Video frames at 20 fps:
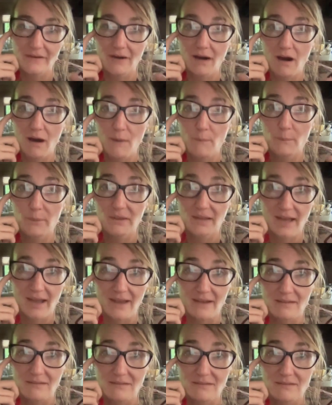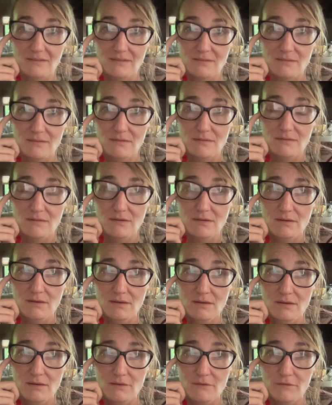complex
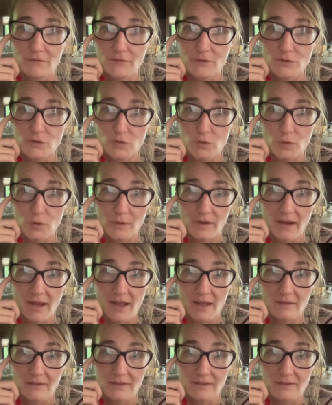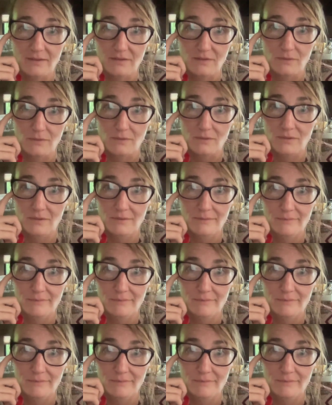virtual reality suit